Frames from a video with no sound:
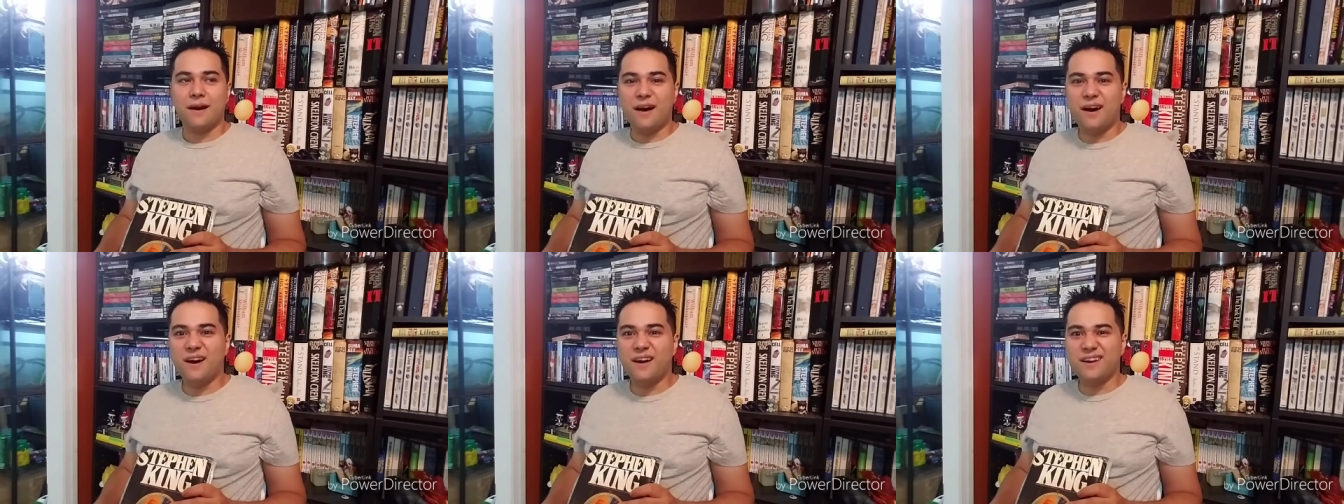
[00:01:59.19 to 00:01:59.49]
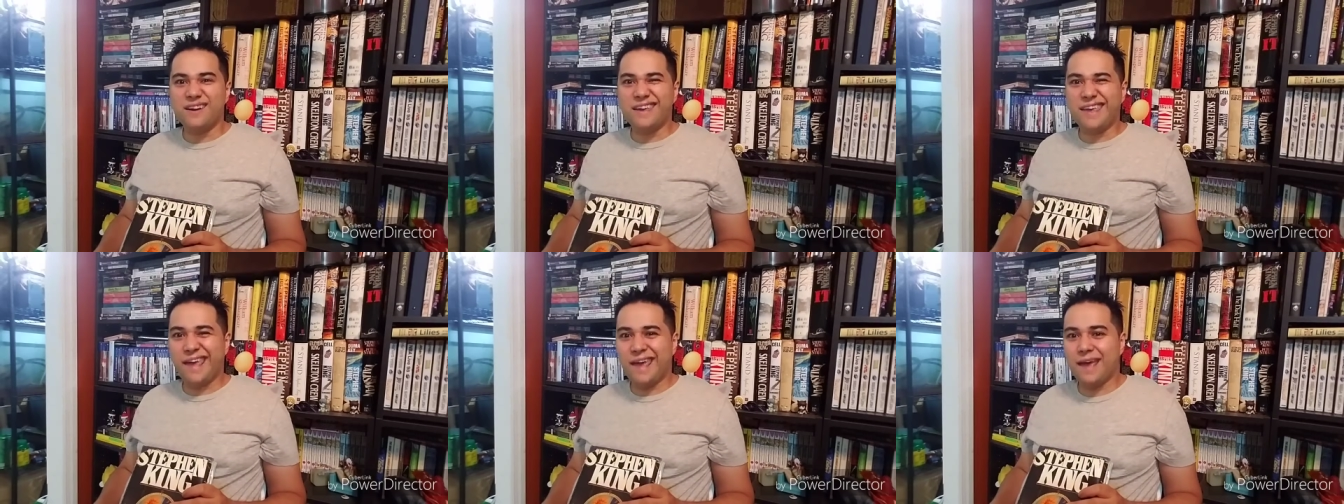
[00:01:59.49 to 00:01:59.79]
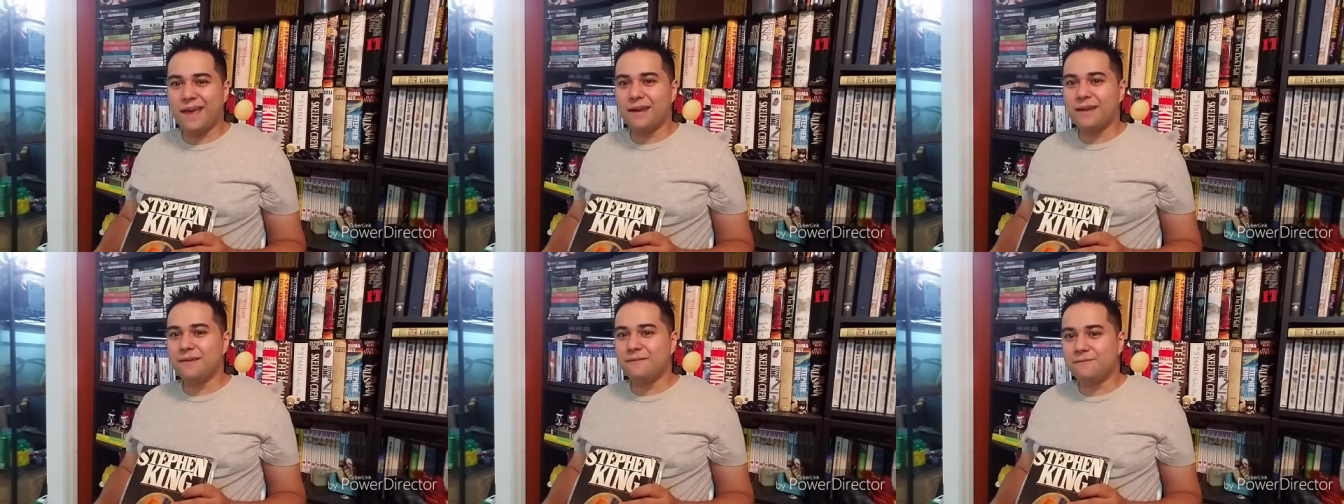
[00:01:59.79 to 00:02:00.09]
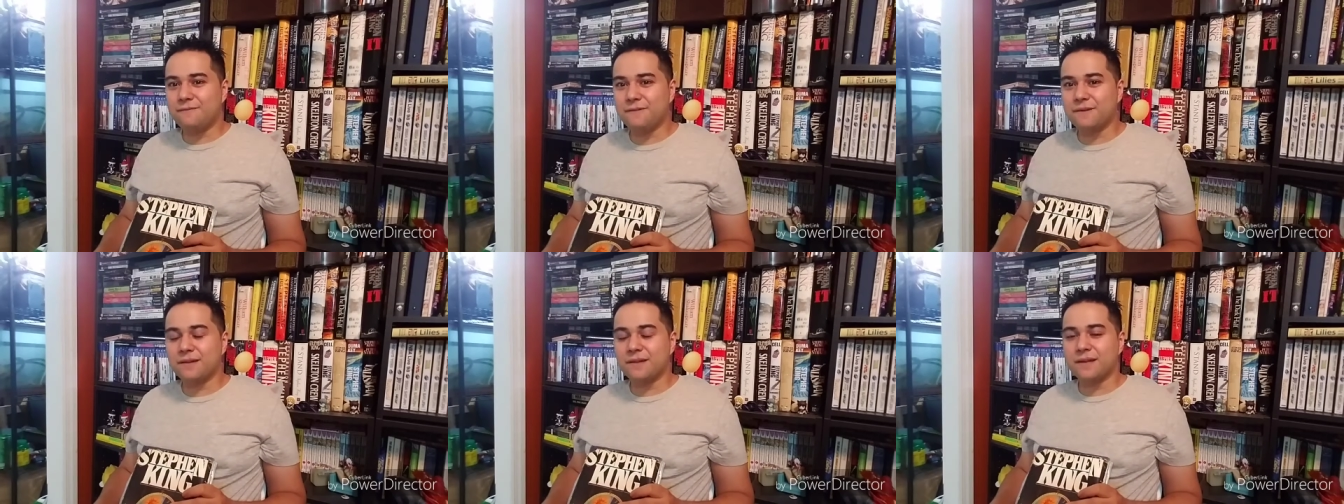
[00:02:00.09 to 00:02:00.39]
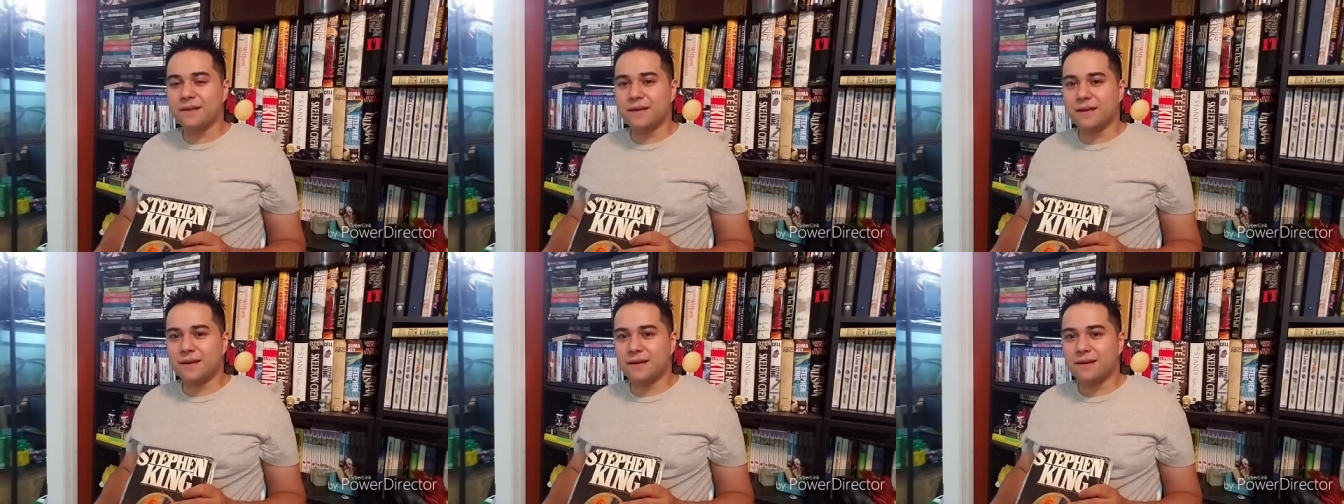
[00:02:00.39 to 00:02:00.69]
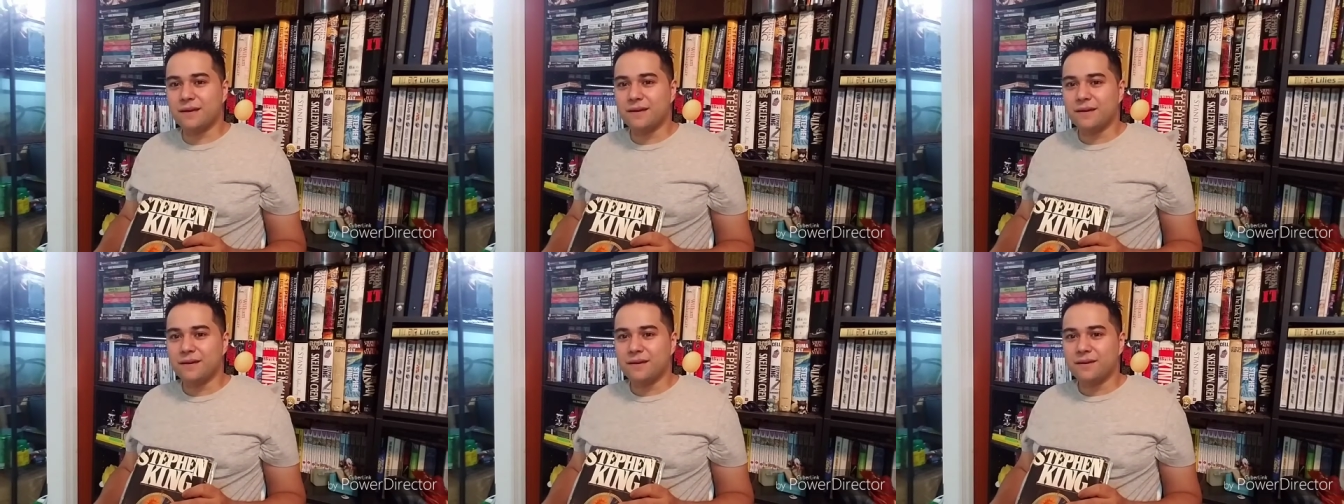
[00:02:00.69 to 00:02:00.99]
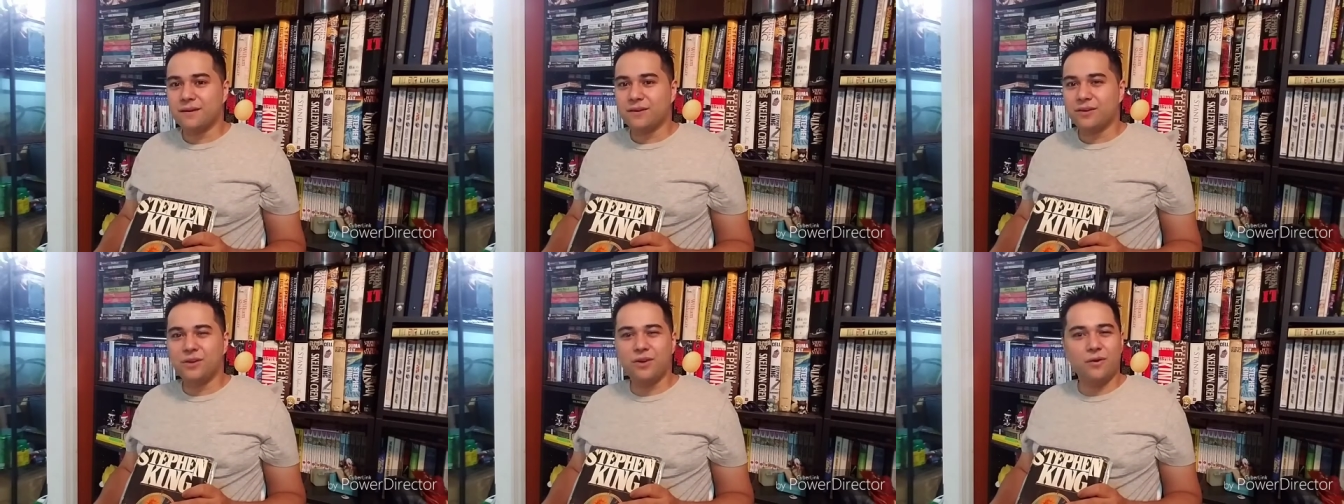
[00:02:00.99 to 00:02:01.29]
uncanny feeling
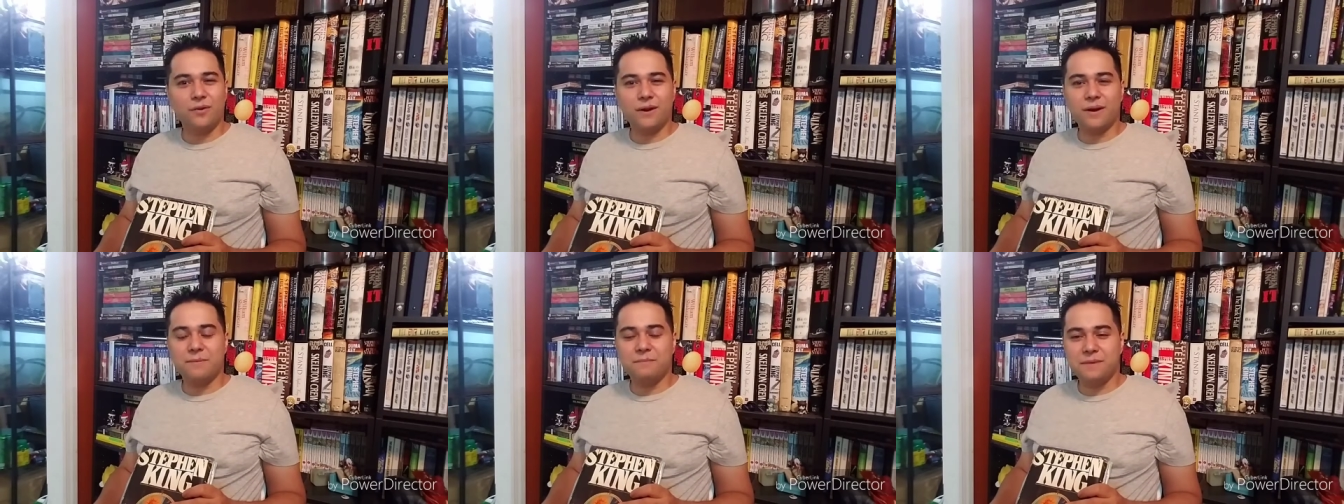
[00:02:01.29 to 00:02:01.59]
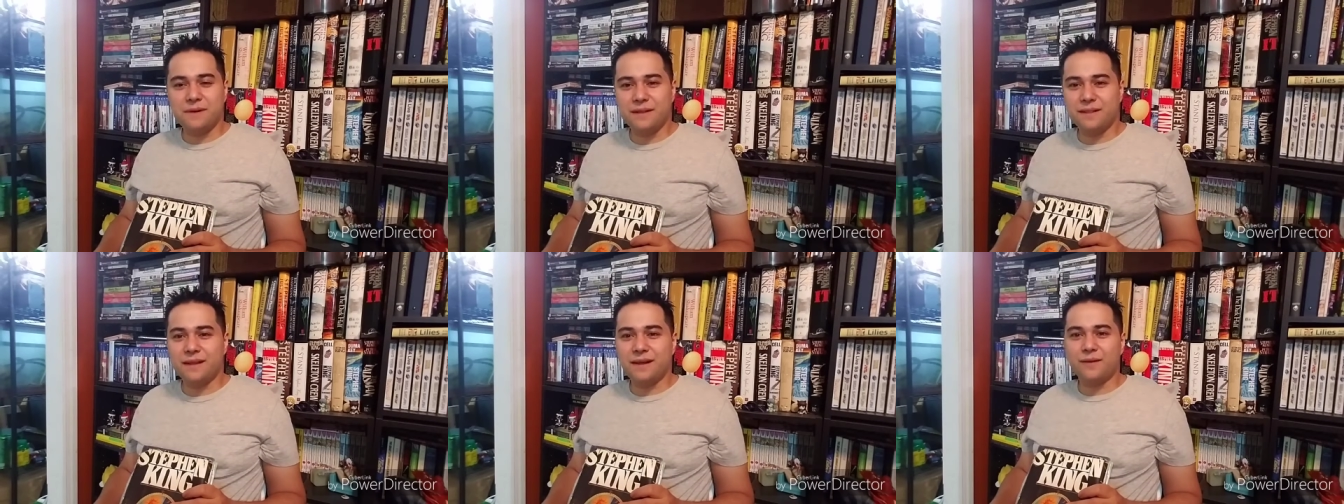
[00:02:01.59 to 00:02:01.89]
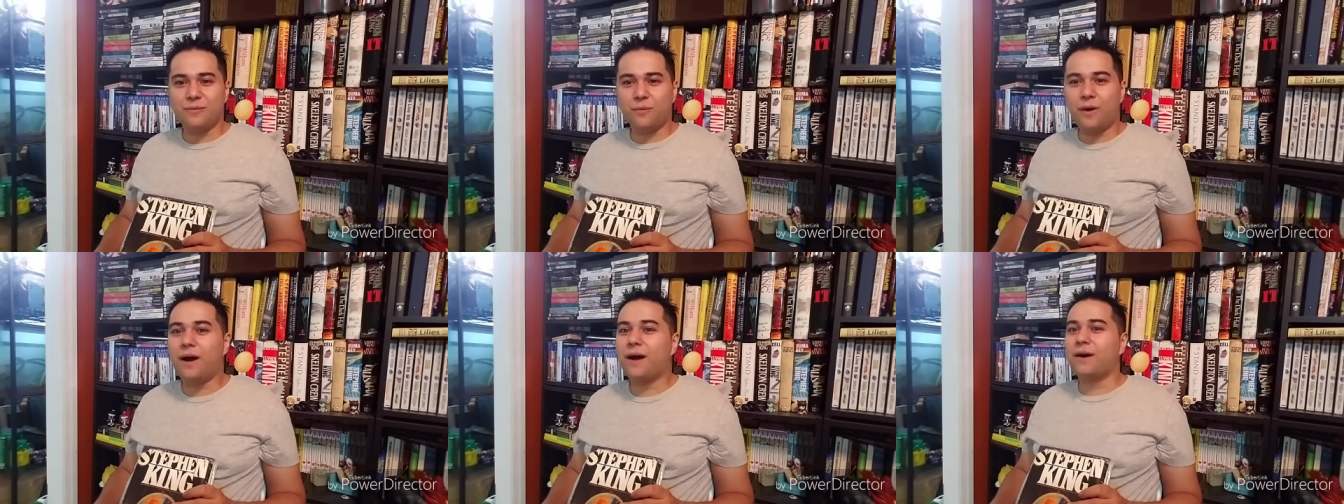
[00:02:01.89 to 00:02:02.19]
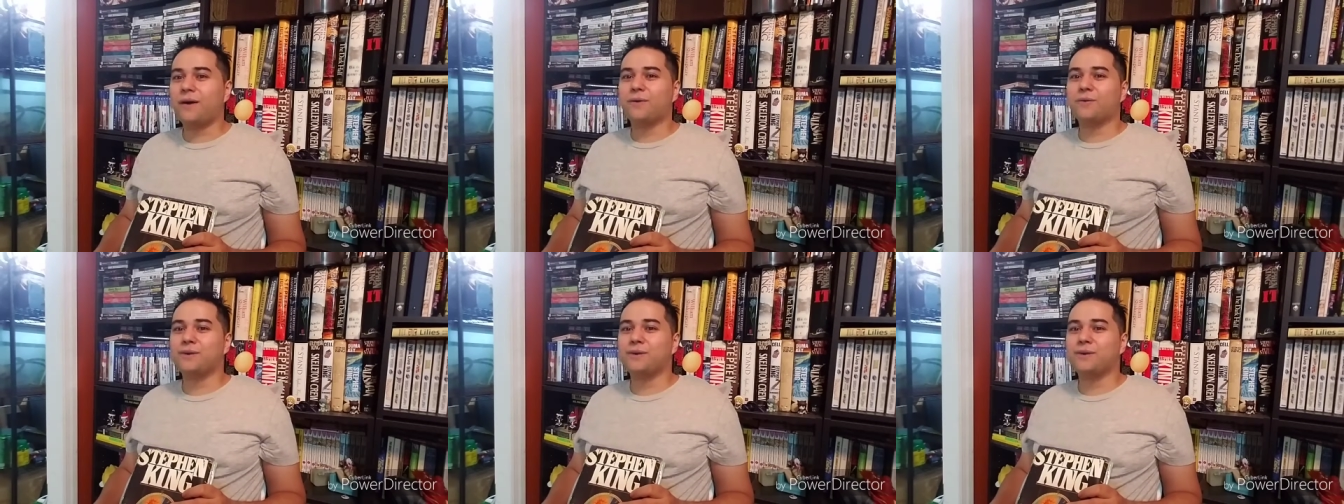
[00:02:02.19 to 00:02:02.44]
you know what i mean like wow